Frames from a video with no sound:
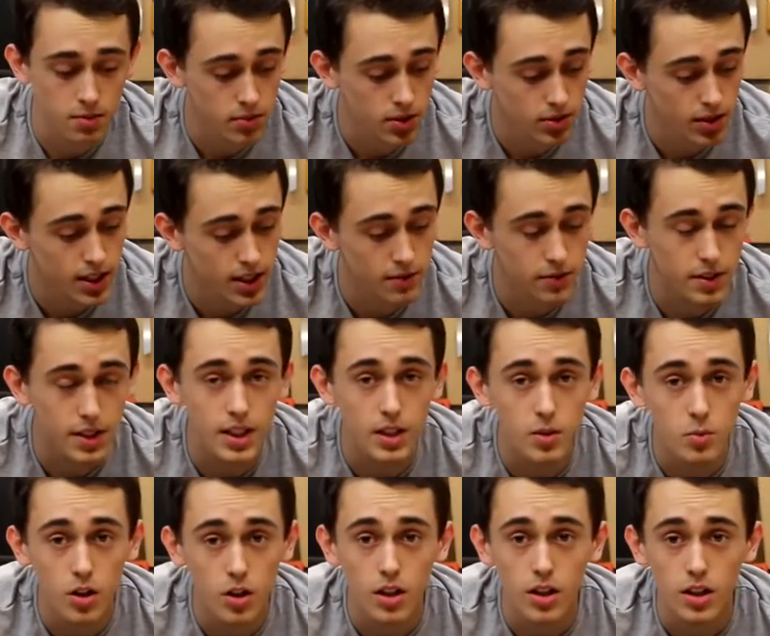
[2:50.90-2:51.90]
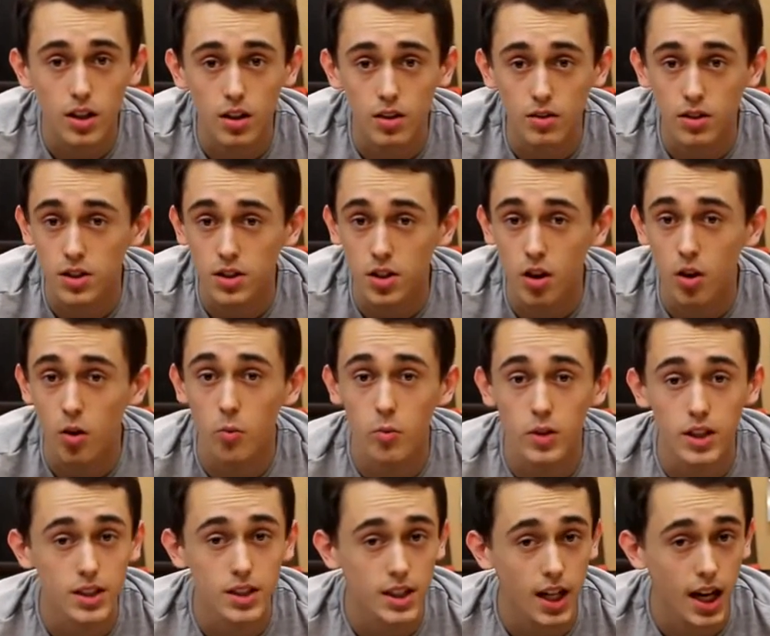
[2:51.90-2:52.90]
first video is Make a Tea
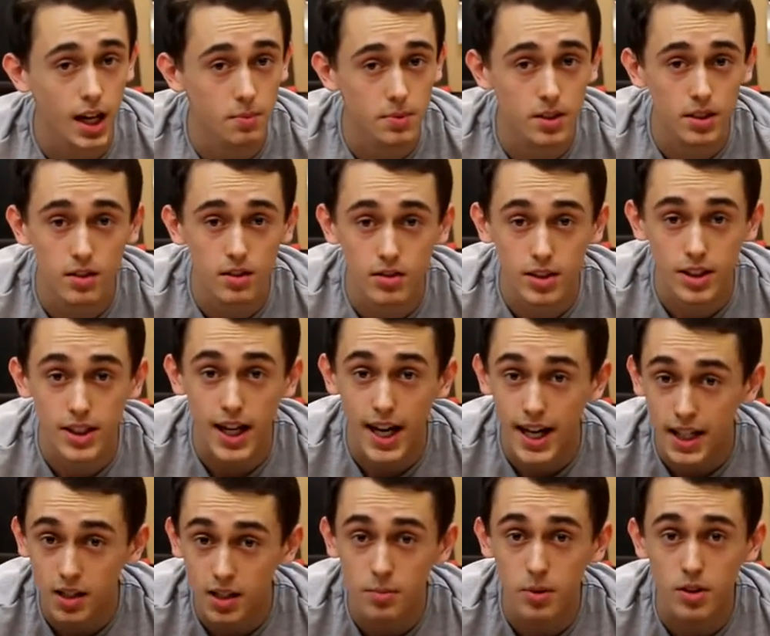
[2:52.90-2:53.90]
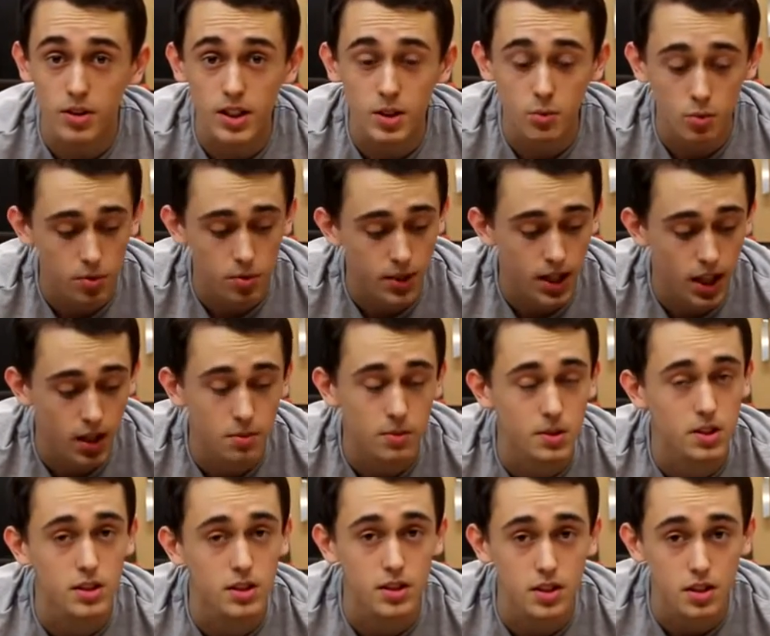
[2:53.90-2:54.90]
Tray by Alex of This
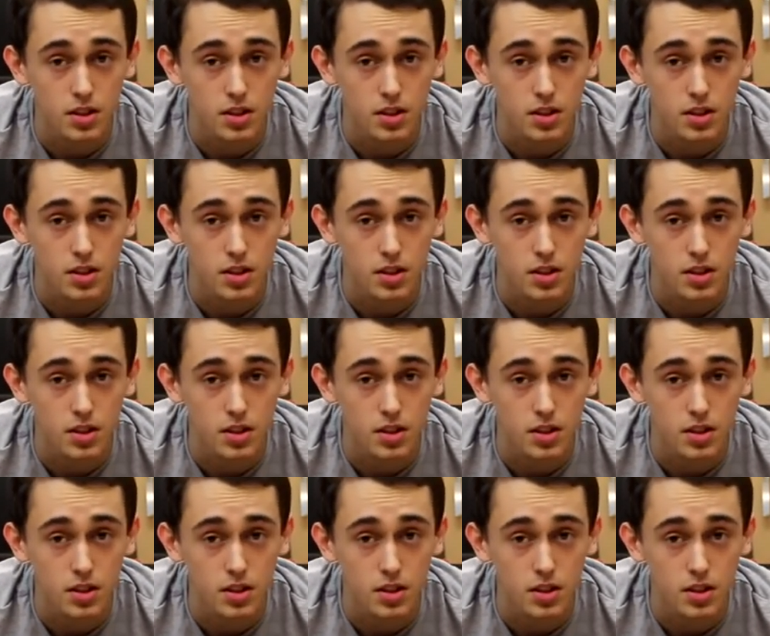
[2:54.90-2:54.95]
Woodwork.